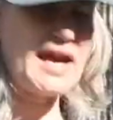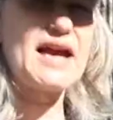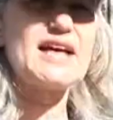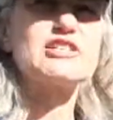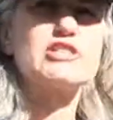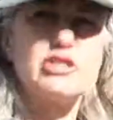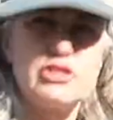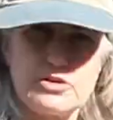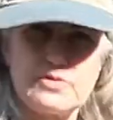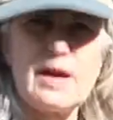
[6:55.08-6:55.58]

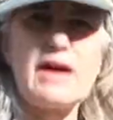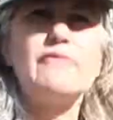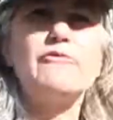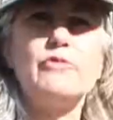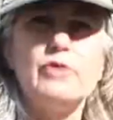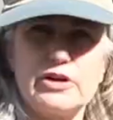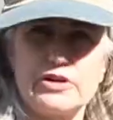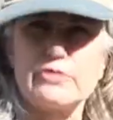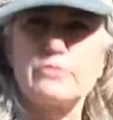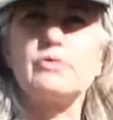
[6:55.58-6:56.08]
actually do have
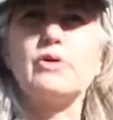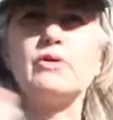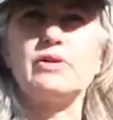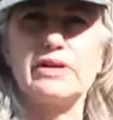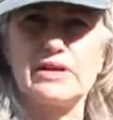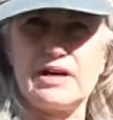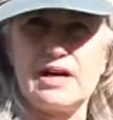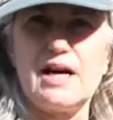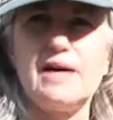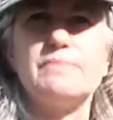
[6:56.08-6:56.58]
one of the
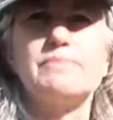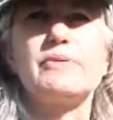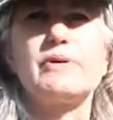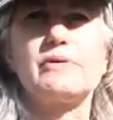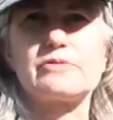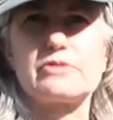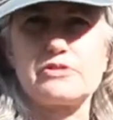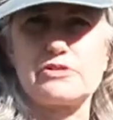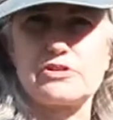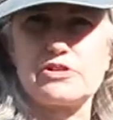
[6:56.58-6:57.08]
rolling
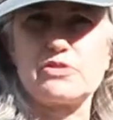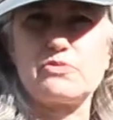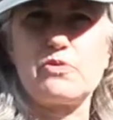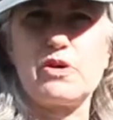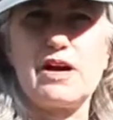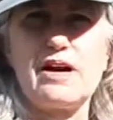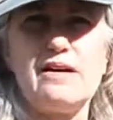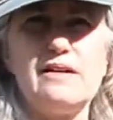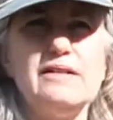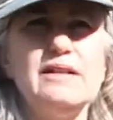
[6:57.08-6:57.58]
composters as
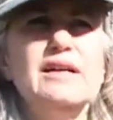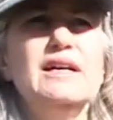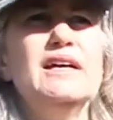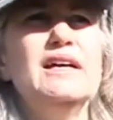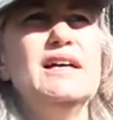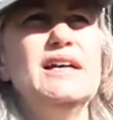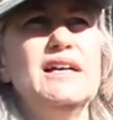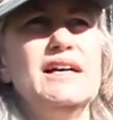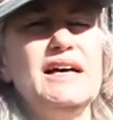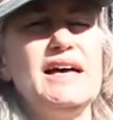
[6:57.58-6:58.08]
well,
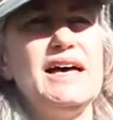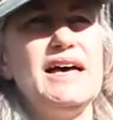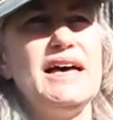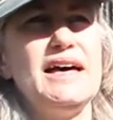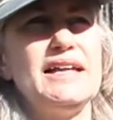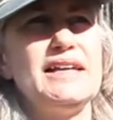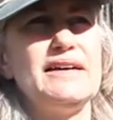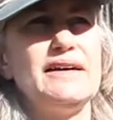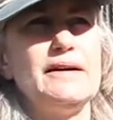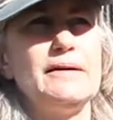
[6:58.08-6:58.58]

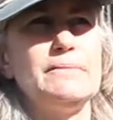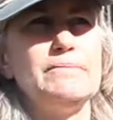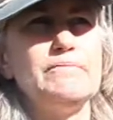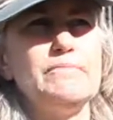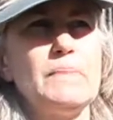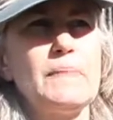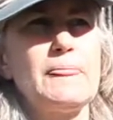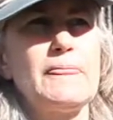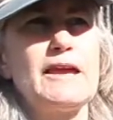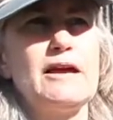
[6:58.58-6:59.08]
and
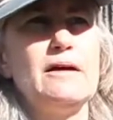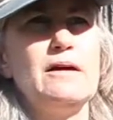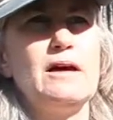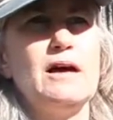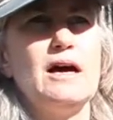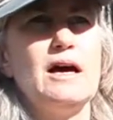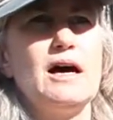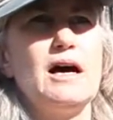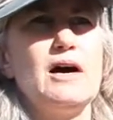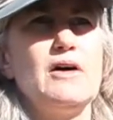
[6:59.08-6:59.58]

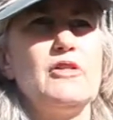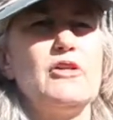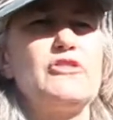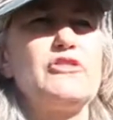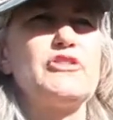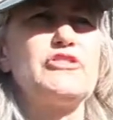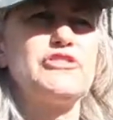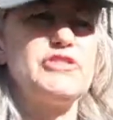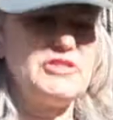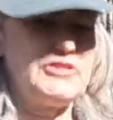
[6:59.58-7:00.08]

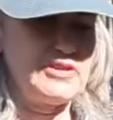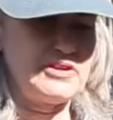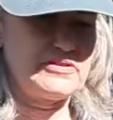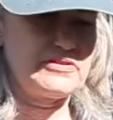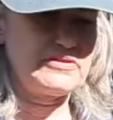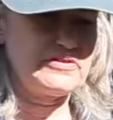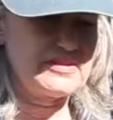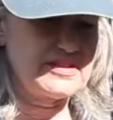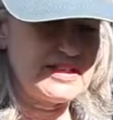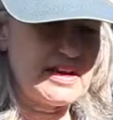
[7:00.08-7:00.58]
the
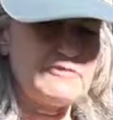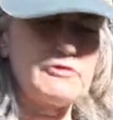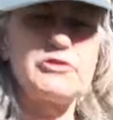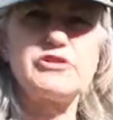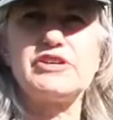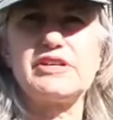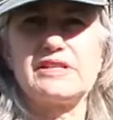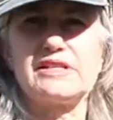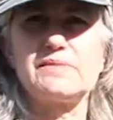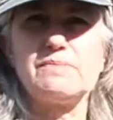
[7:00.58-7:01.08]
several
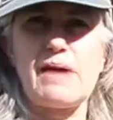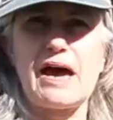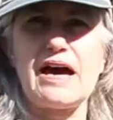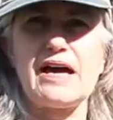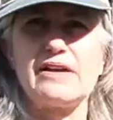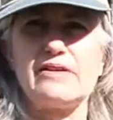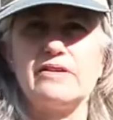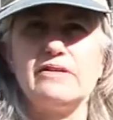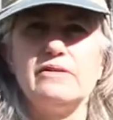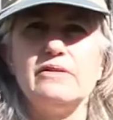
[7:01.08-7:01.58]
things
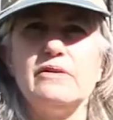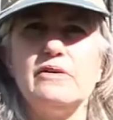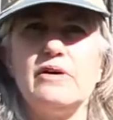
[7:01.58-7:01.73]
matter.